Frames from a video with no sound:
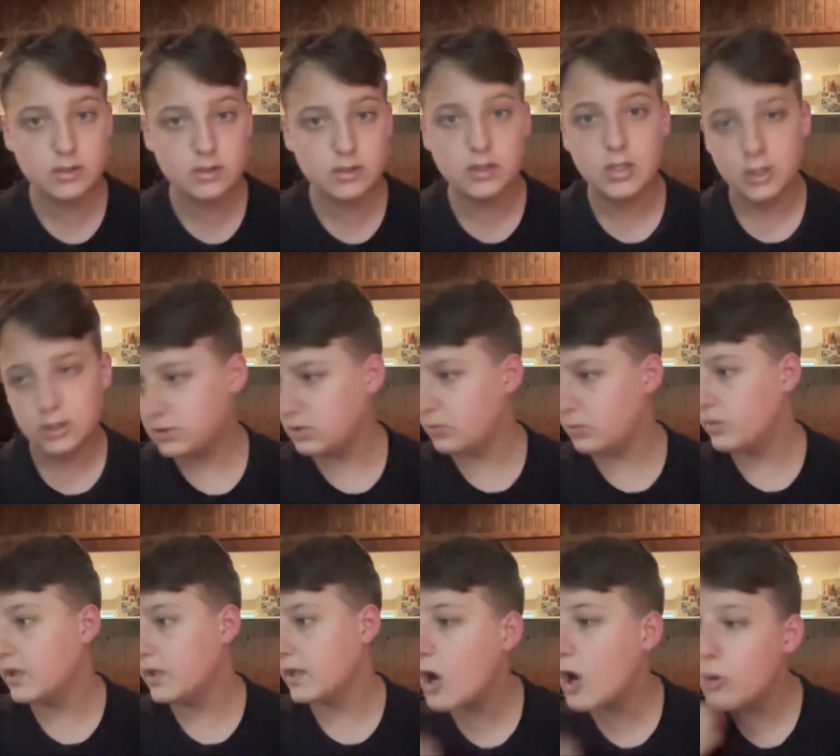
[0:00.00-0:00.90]
it so that
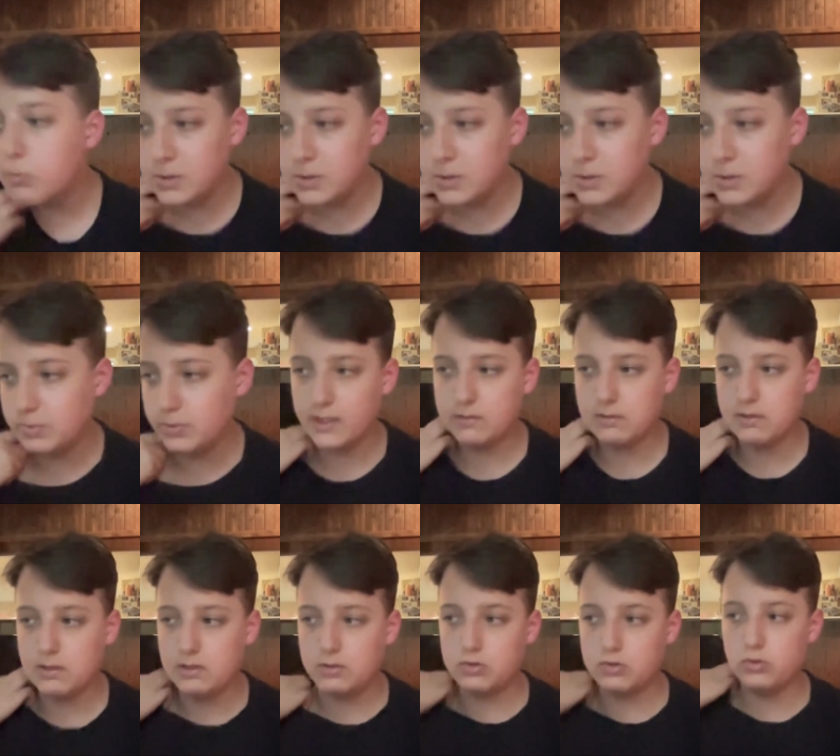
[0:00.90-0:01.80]
we can help
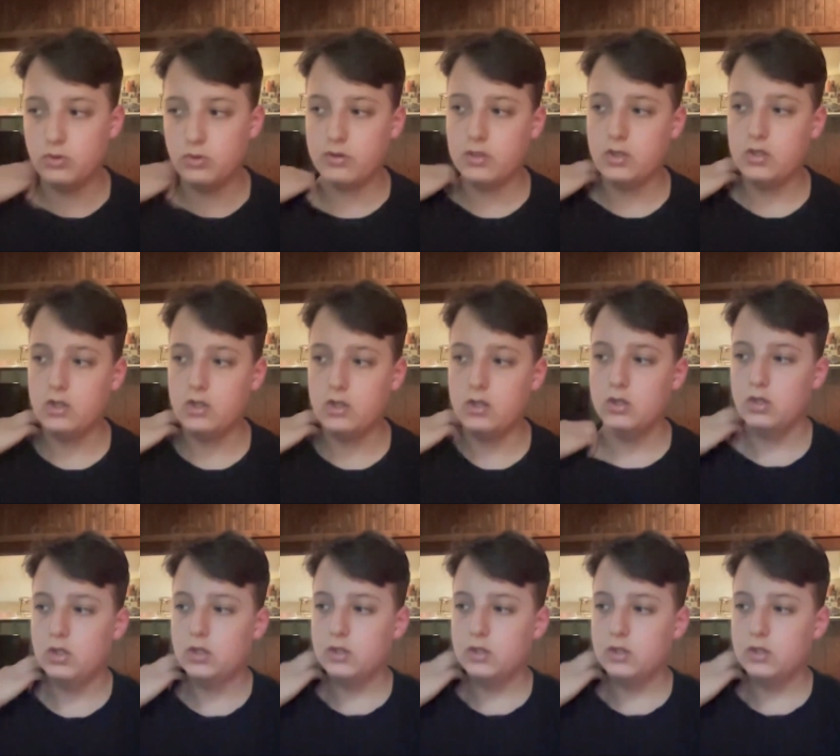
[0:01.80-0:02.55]
people find that truth.